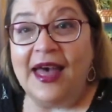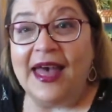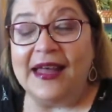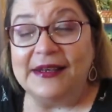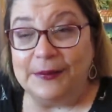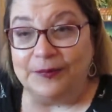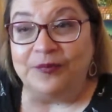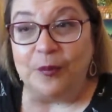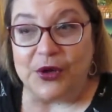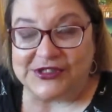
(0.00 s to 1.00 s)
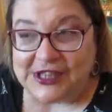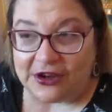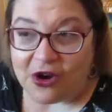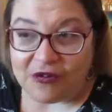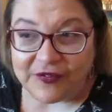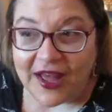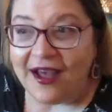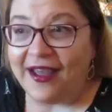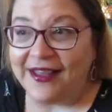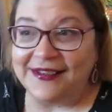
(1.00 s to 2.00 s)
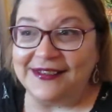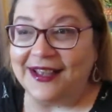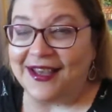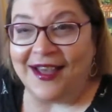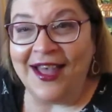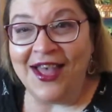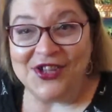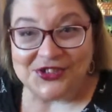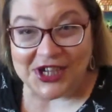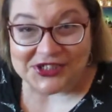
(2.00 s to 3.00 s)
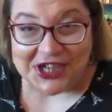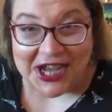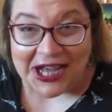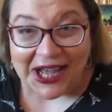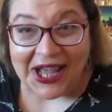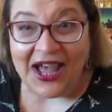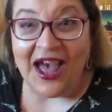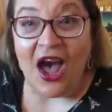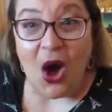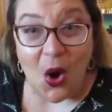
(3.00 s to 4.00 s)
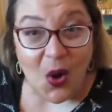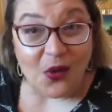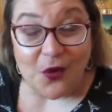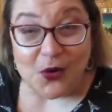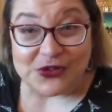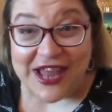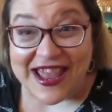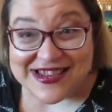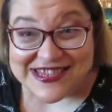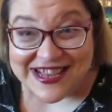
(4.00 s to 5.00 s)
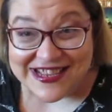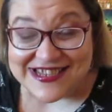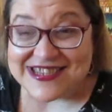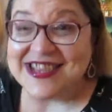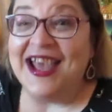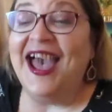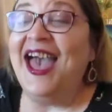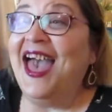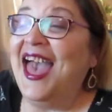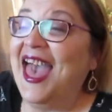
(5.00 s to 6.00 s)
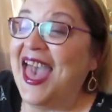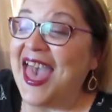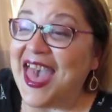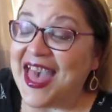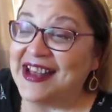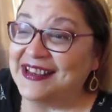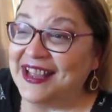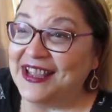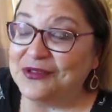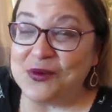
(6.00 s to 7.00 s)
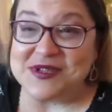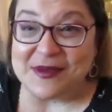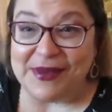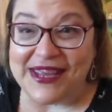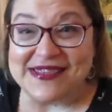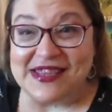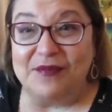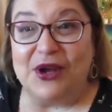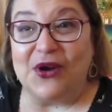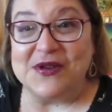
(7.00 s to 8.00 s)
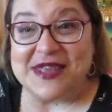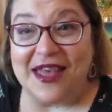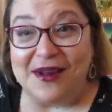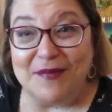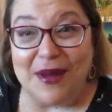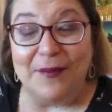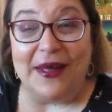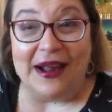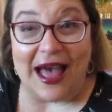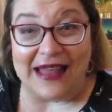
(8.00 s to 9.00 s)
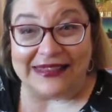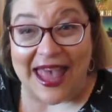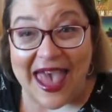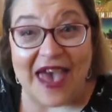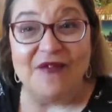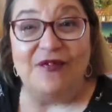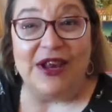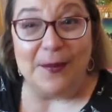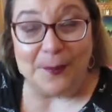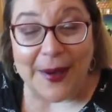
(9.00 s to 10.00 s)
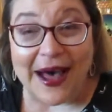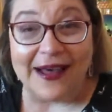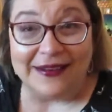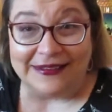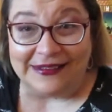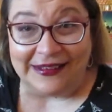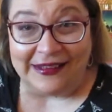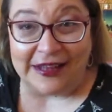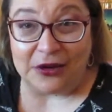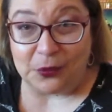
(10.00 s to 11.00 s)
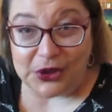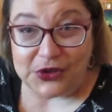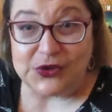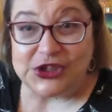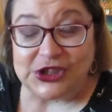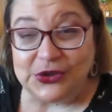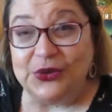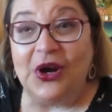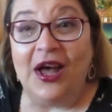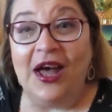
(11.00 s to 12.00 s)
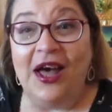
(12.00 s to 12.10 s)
and bossa nova and cha-cha, all those dances. And it was amazing, because I remember at every party that we used to